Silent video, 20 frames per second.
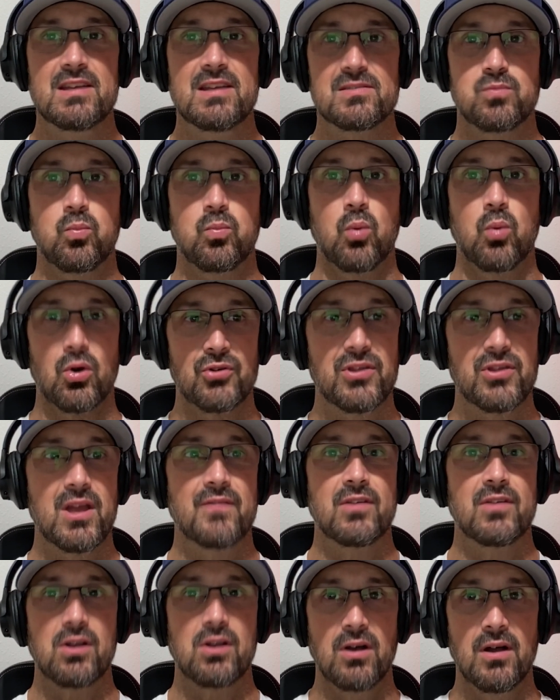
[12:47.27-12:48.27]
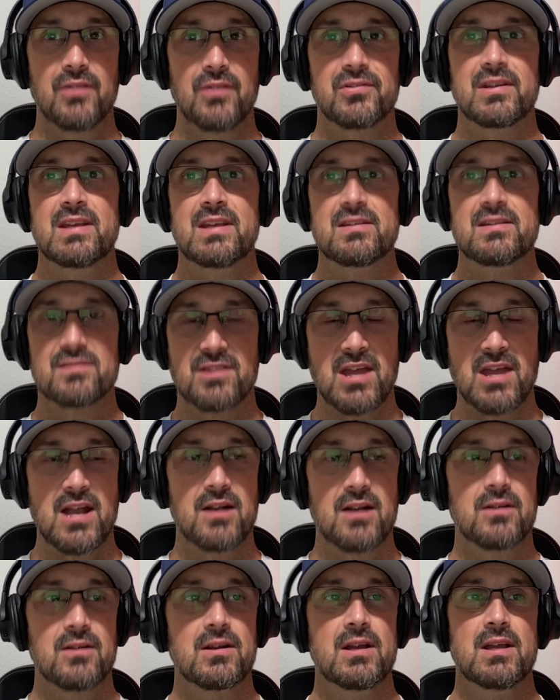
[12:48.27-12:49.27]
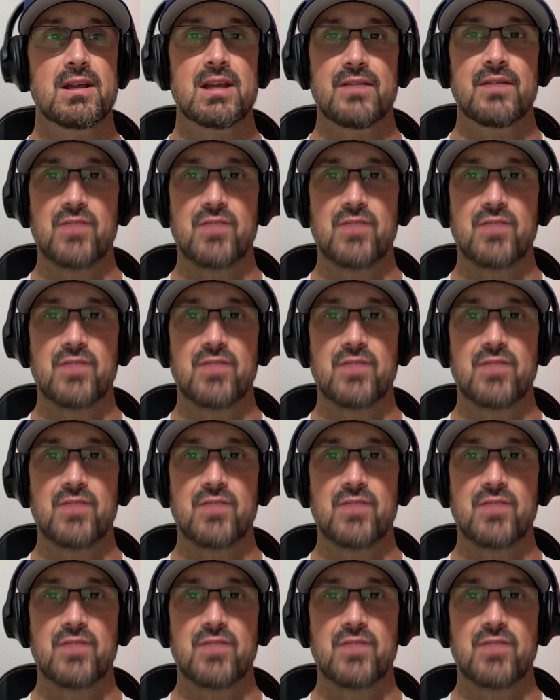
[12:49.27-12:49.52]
He's worthy of the cause. He is there.